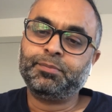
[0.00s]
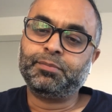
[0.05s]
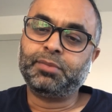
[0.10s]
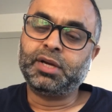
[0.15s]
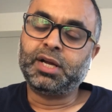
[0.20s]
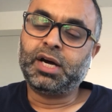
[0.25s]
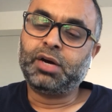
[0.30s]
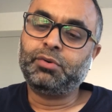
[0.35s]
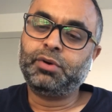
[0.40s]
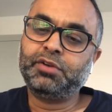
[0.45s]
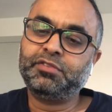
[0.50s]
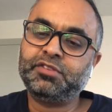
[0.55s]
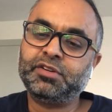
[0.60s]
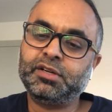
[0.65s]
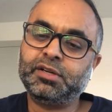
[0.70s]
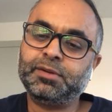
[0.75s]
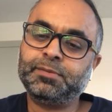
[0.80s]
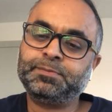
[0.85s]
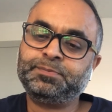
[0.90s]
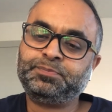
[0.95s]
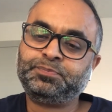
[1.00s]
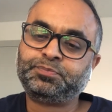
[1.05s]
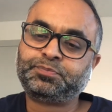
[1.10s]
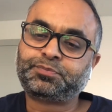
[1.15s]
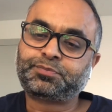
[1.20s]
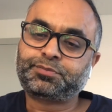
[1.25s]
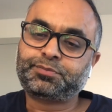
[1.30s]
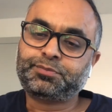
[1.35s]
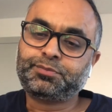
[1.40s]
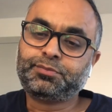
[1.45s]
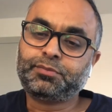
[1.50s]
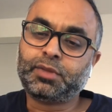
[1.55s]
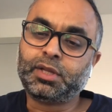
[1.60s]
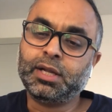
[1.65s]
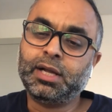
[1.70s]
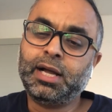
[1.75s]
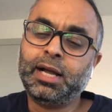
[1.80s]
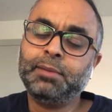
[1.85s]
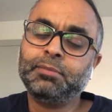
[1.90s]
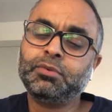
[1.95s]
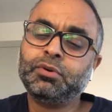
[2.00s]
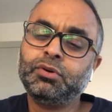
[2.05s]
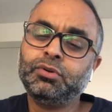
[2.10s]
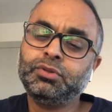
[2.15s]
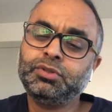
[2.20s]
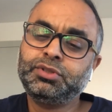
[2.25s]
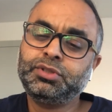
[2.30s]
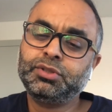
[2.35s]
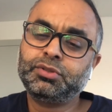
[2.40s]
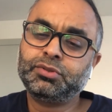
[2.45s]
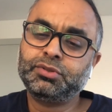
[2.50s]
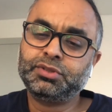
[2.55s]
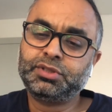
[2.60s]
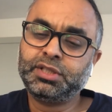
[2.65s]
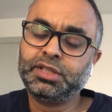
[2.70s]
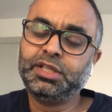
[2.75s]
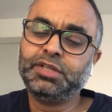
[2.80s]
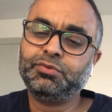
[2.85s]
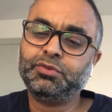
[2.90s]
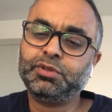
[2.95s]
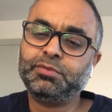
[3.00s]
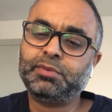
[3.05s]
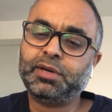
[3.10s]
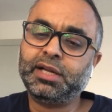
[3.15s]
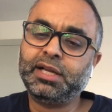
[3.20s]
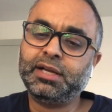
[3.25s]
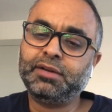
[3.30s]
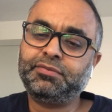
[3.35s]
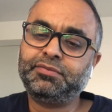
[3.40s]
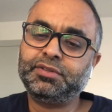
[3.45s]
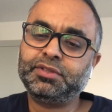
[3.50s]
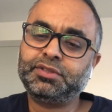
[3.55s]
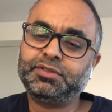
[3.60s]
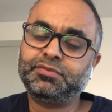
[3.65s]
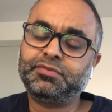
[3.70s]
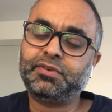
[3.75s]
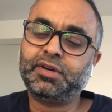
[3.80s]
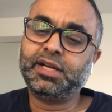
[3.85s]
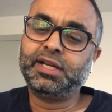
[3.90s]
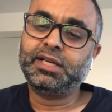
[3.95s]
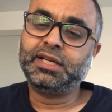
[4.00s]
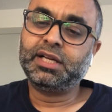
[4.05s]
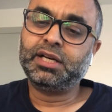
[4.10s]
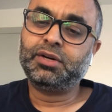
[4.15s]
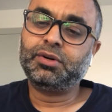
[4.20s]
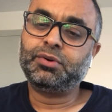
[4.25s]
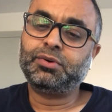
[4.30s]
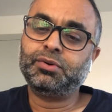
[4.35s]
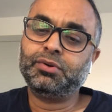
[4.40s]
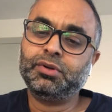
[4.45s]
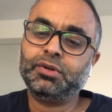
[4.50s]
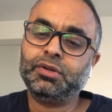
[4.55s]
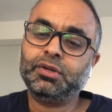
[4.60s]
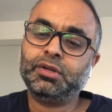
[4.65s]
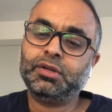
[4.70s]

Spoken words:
But however, I'm going to continue with my effort to find out